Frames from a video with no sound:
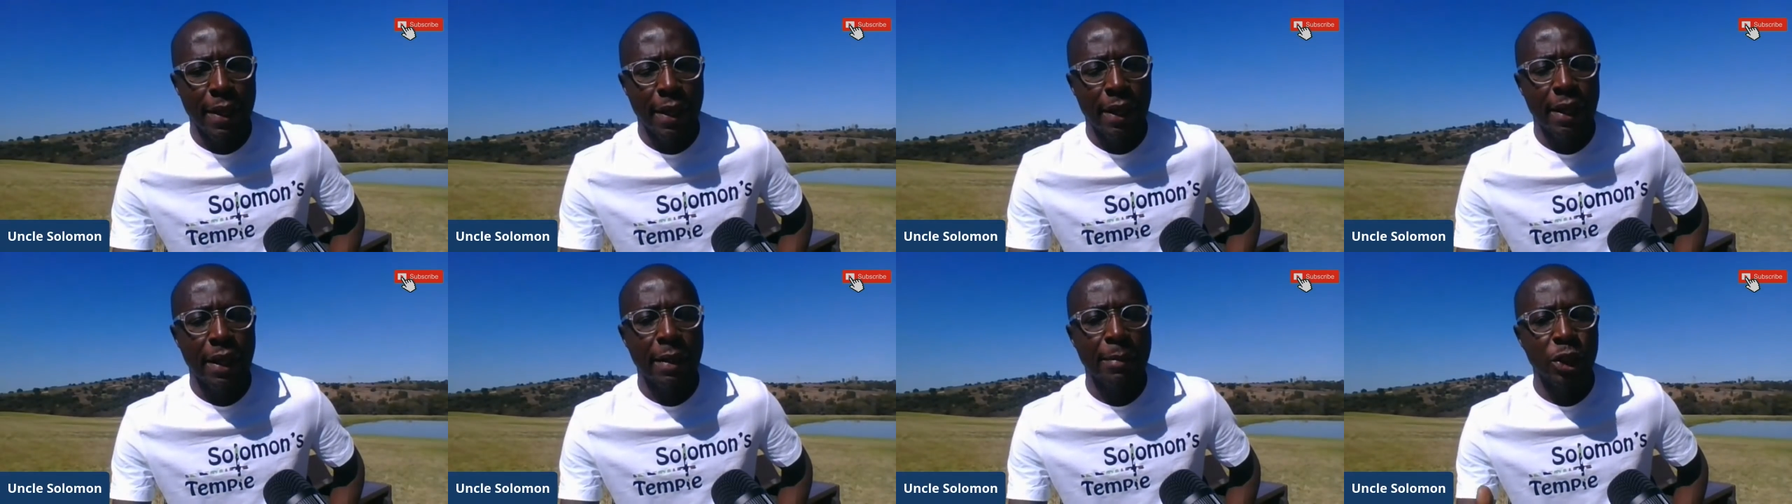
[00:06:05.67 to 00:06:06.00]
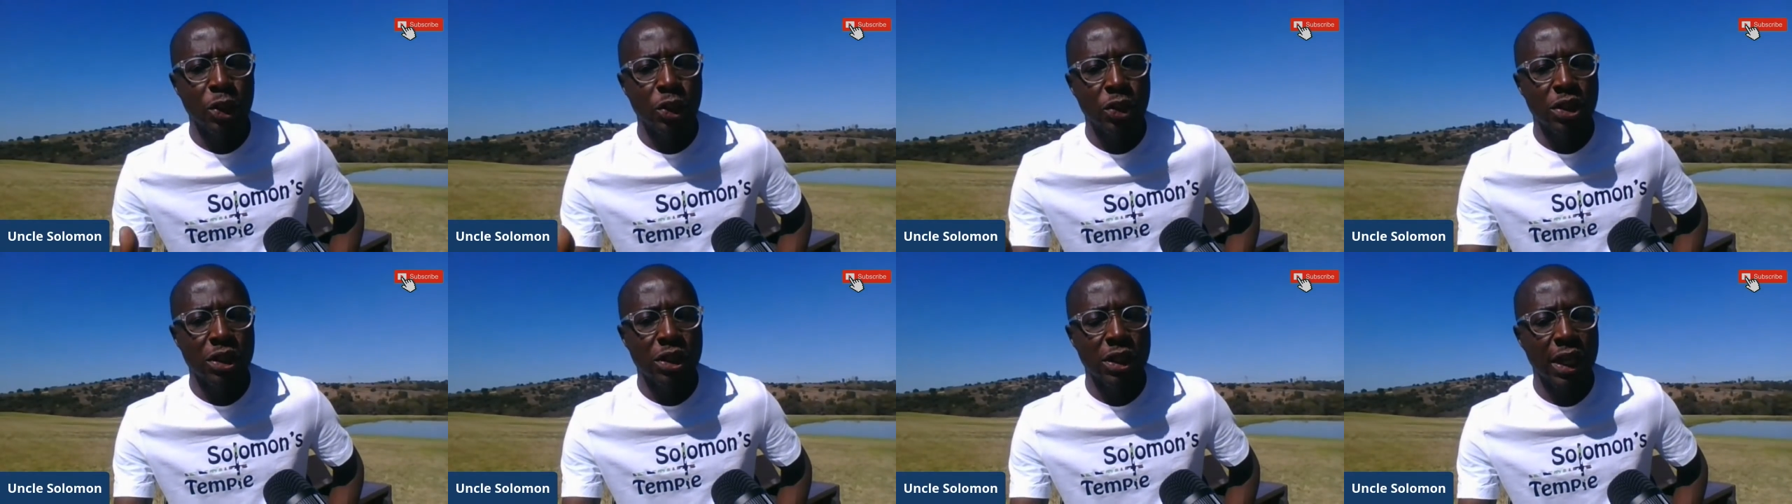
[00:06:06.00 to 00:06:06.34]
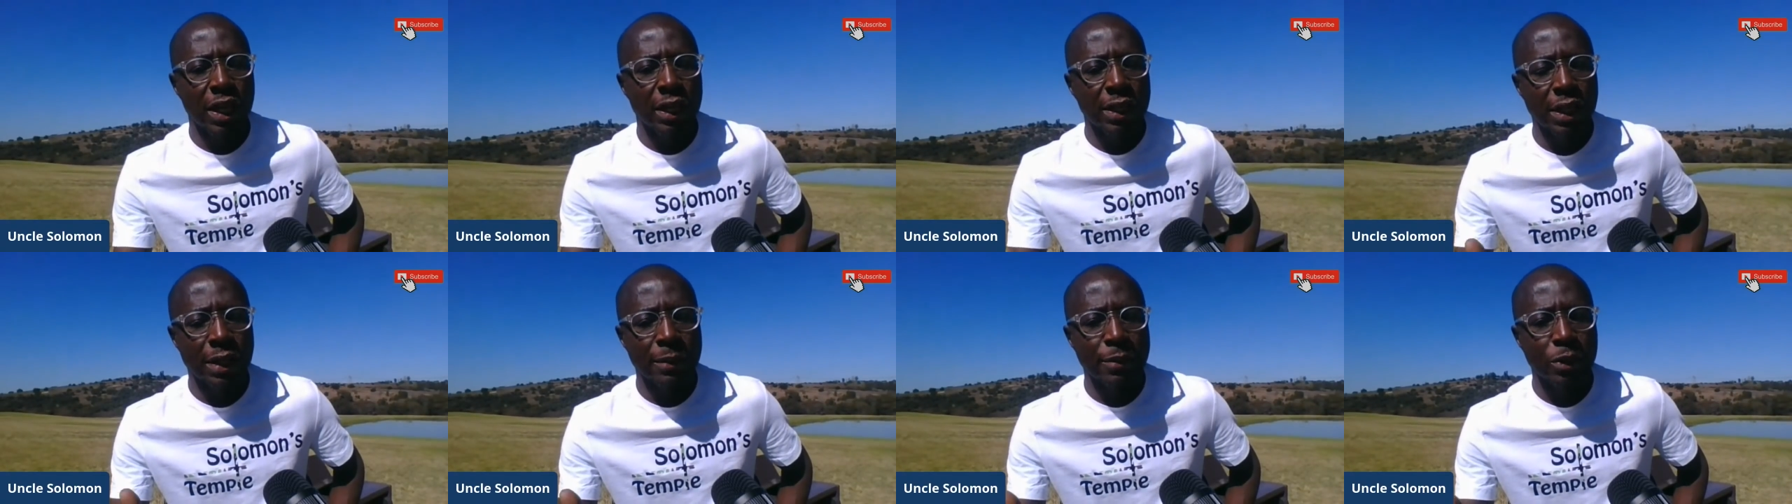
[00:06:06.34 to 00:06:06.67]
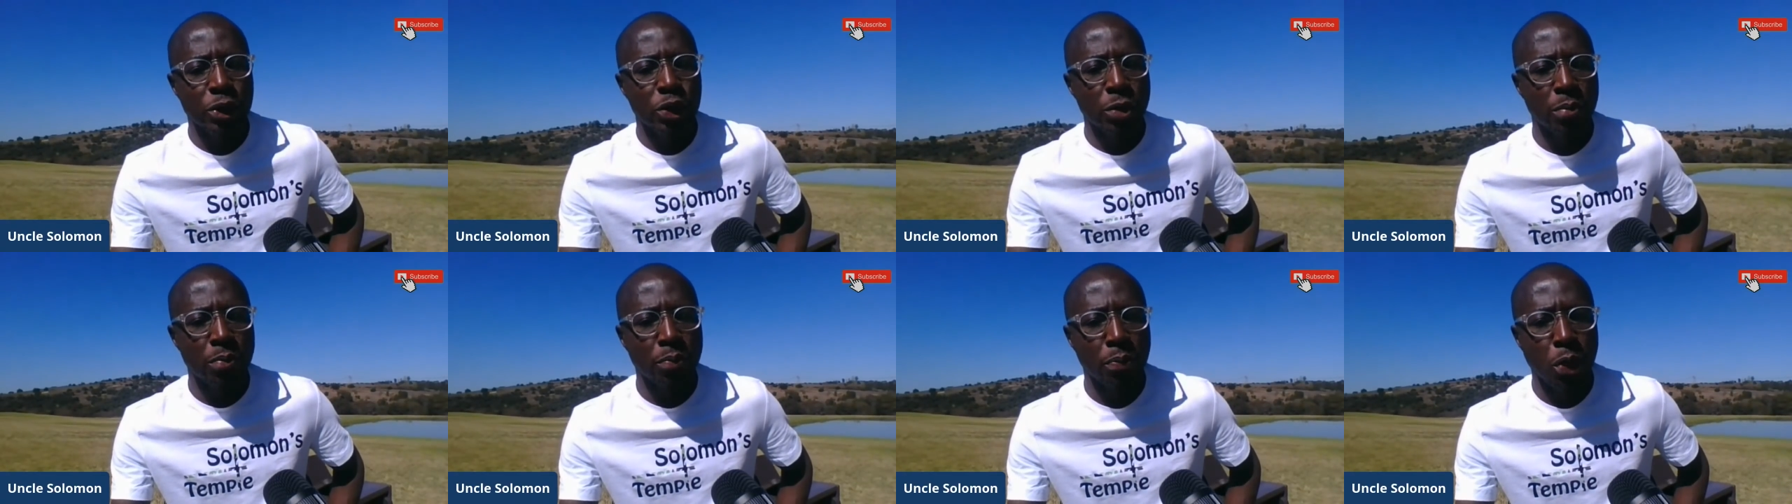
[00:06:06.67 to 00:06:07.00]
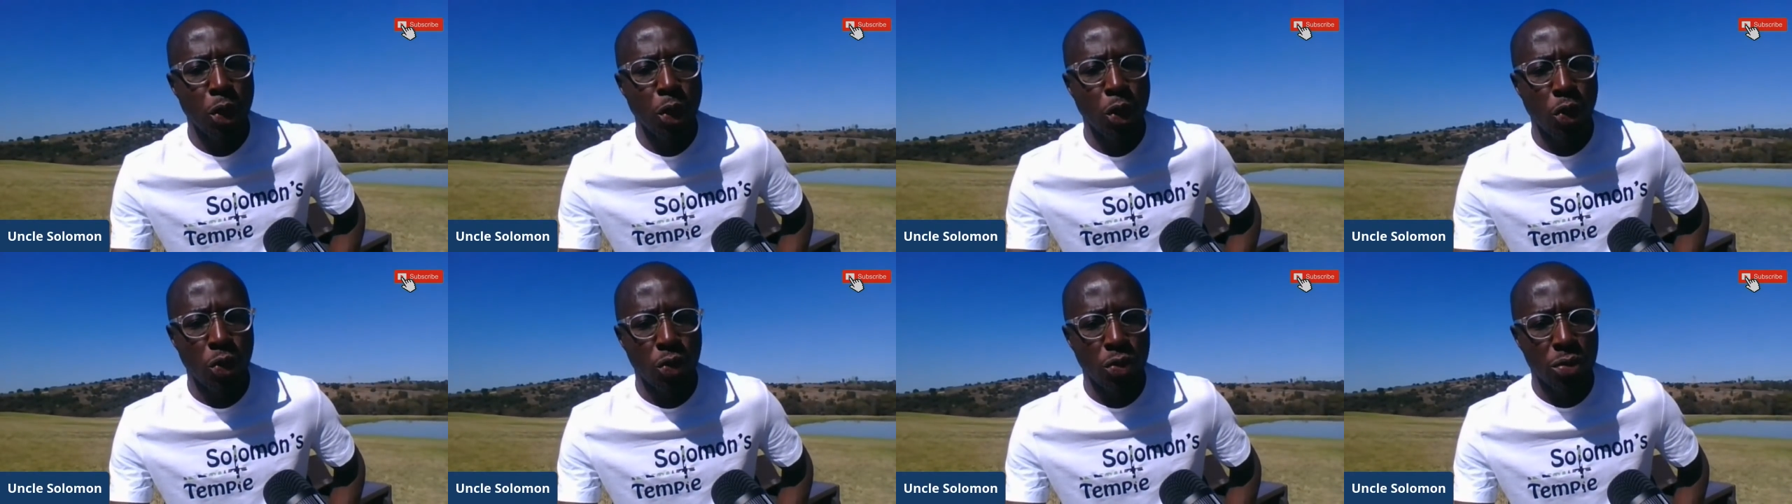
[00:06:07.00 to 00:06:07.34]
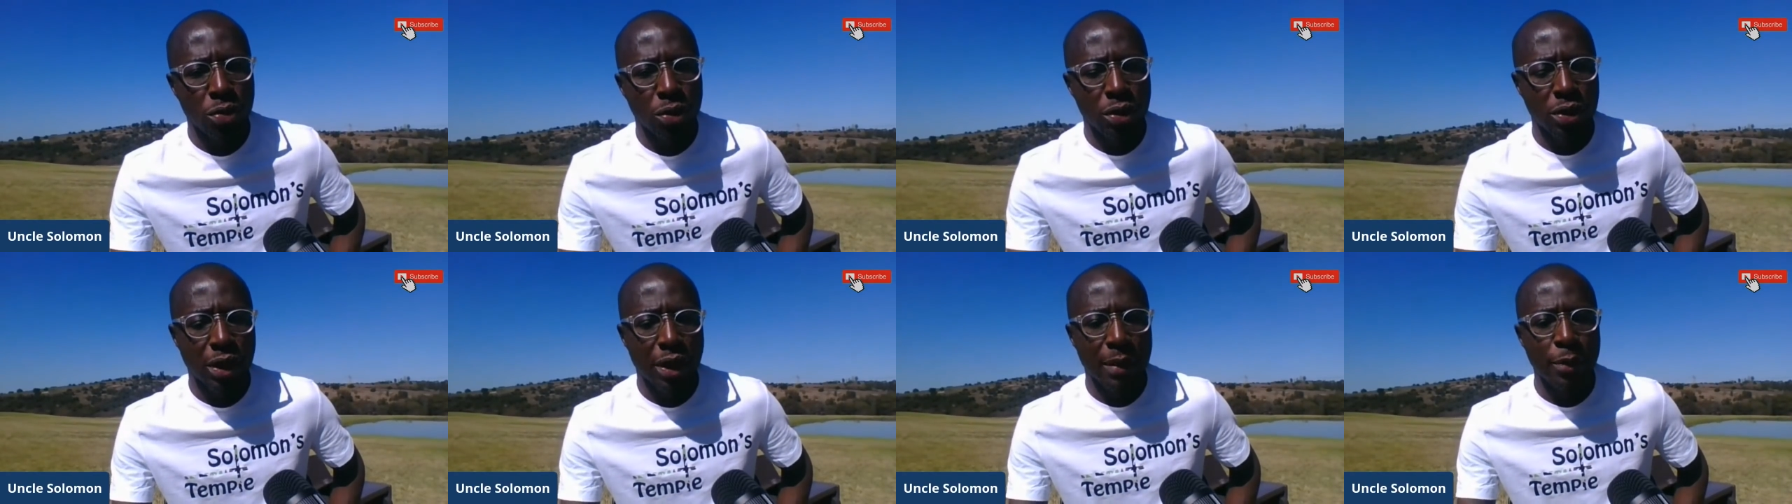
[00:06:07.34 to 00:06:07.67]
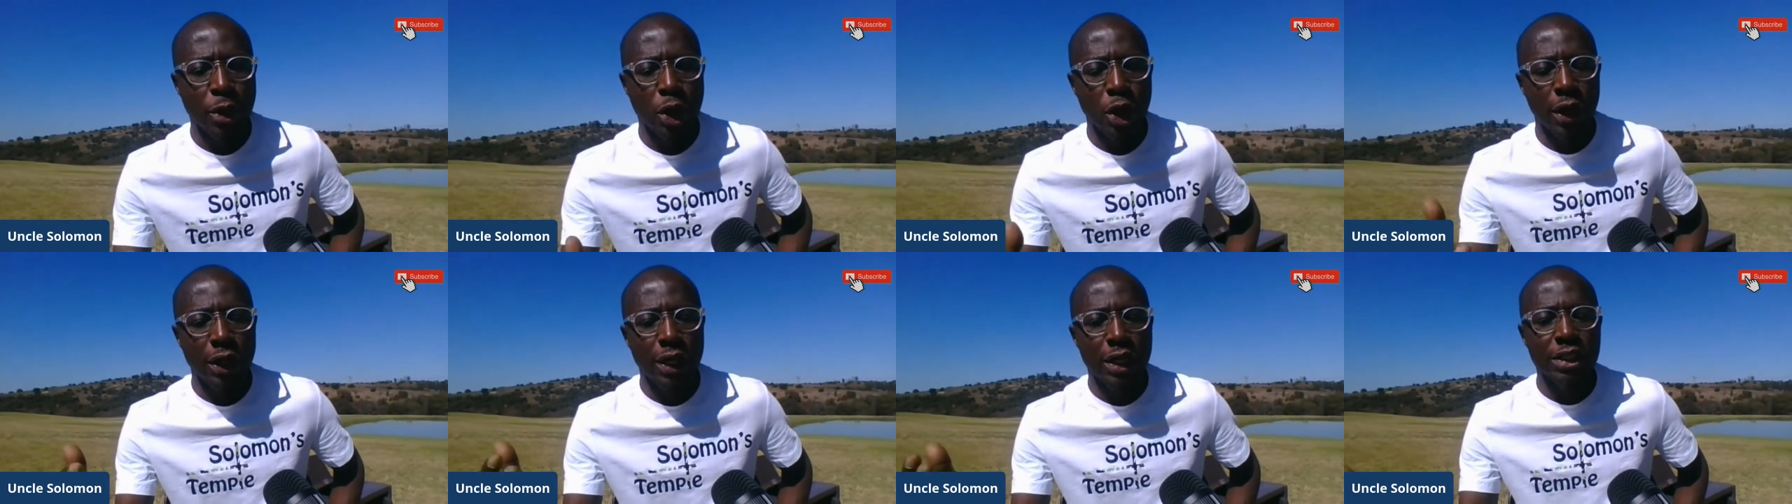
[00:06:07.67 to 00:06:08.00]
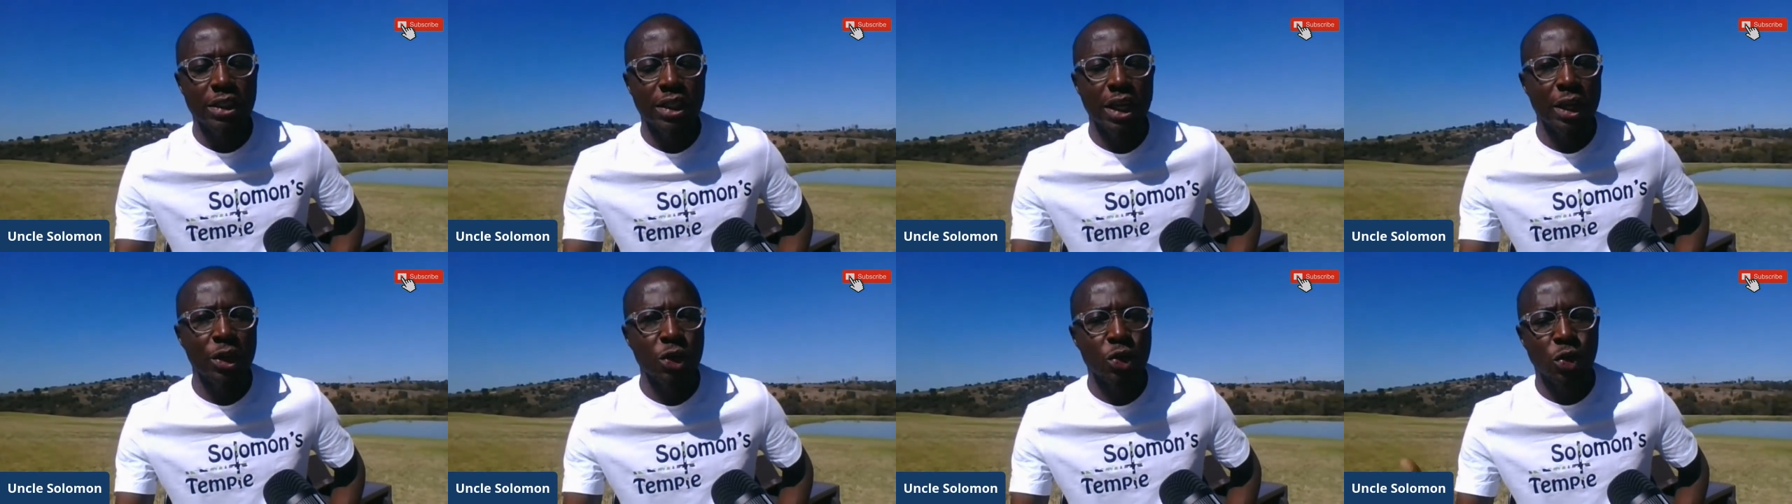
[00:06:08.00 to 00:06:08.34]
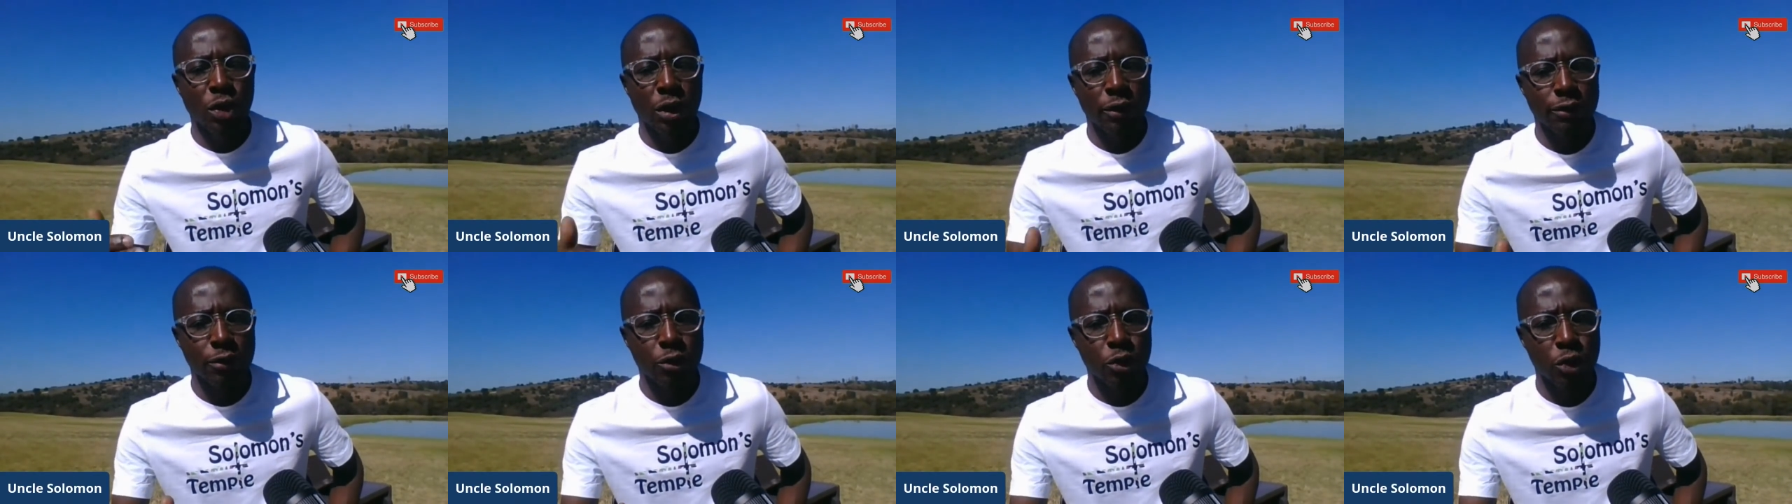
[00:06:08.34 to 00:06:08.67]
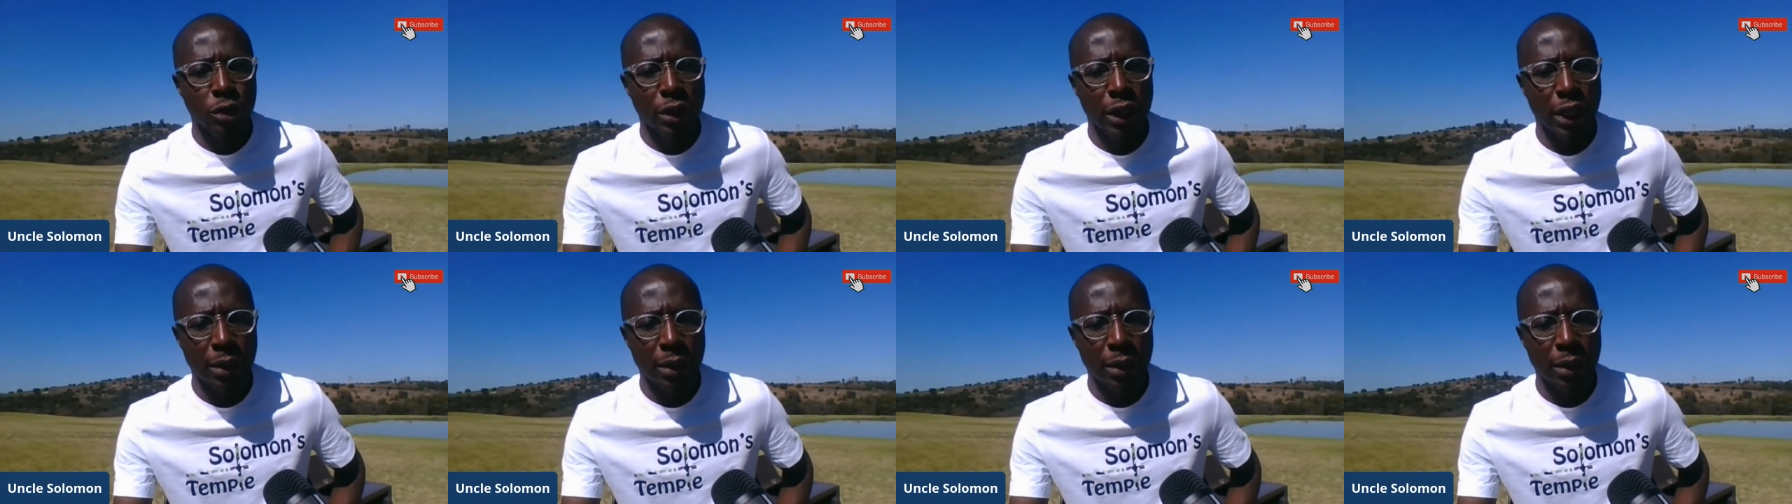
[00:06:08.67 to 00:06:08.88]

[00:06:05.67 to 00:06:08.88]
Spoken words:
Let me just say her name is Mpo. I'm not going to tell you her full